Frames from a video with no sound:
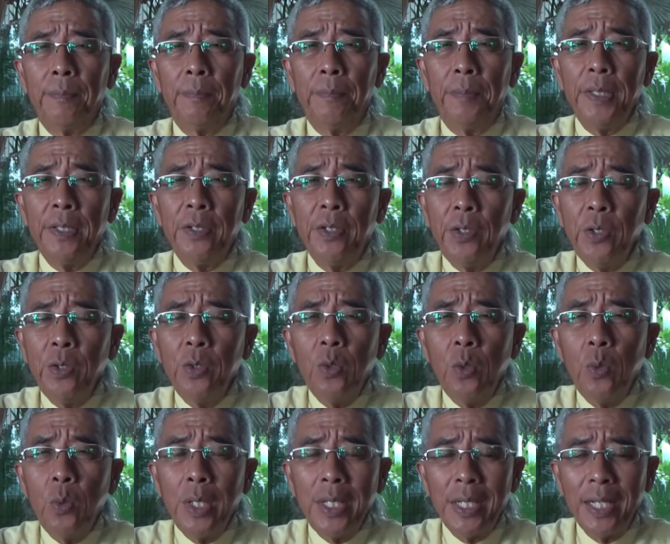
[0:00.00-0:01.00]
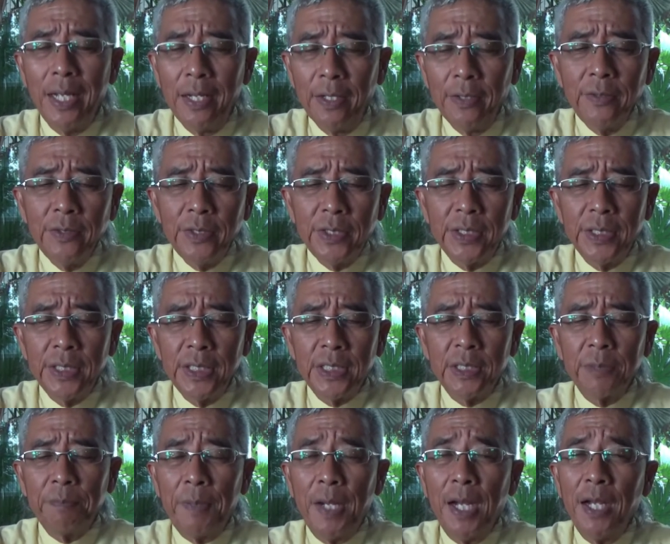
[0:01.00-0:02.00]
But do you know what else is
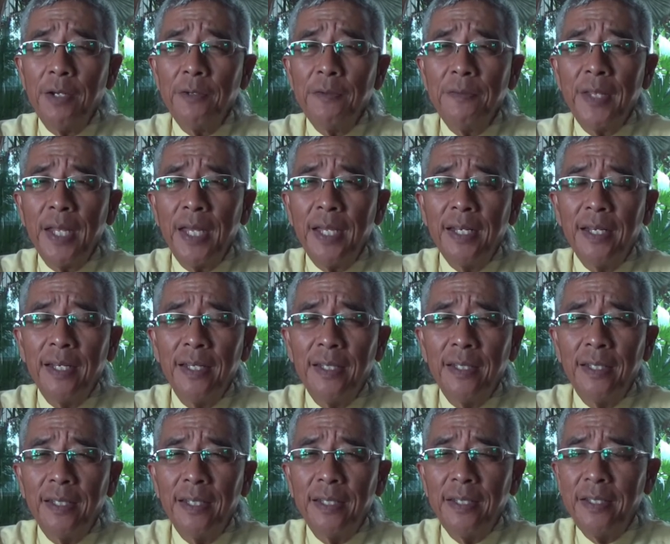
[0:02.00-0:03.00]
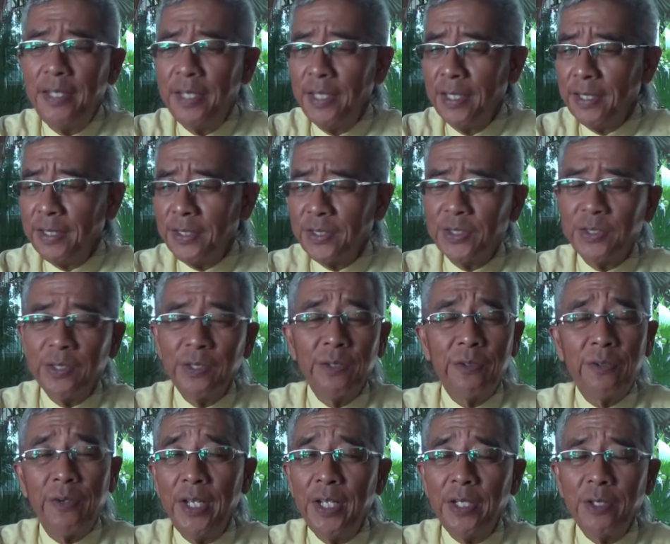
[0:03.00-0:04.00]
a part of that? And here's the
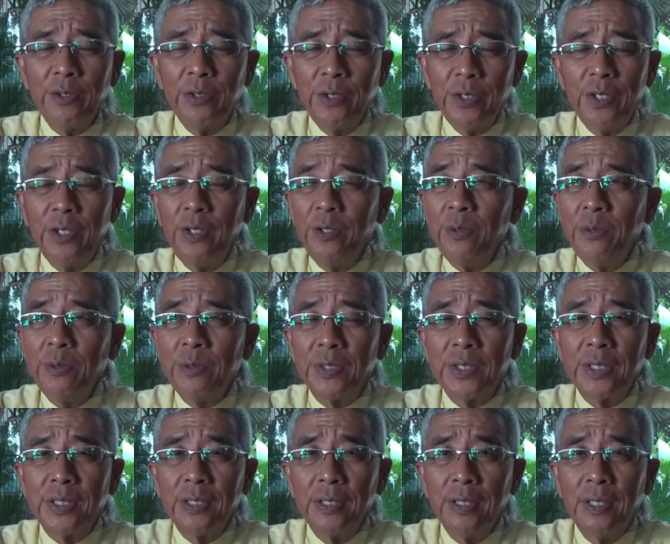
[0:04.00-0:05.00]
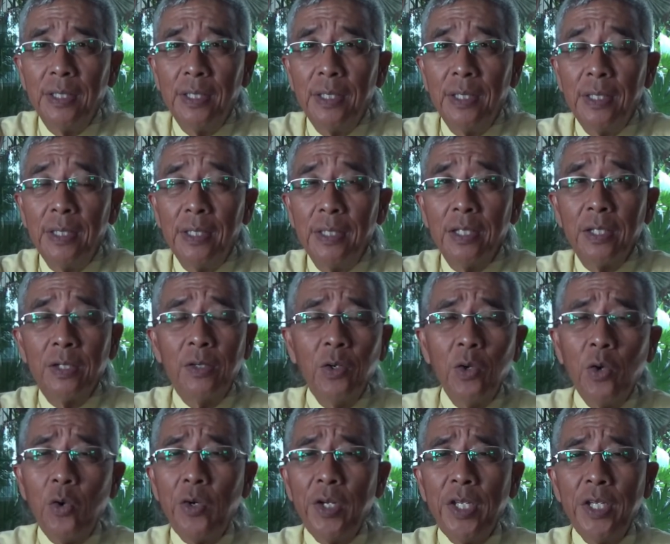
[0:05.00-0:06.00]
great good news. The
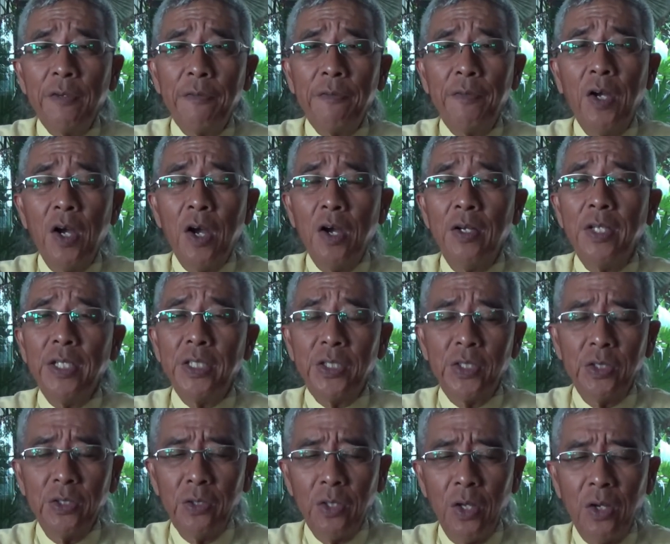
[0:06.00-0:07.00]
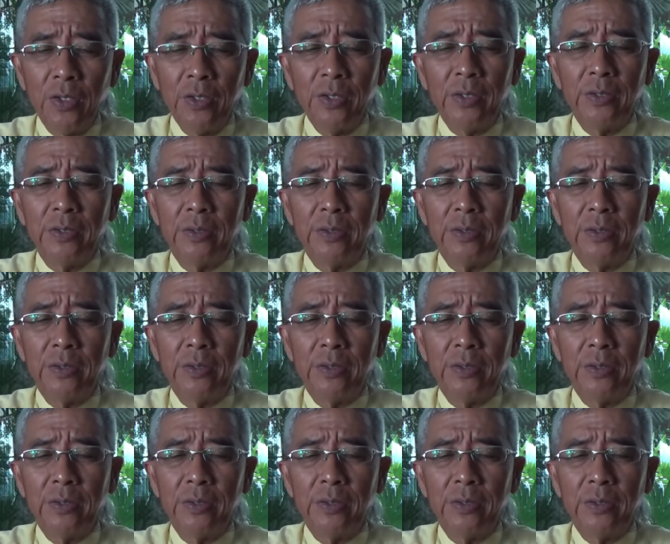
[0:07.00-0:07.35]
glory of God is not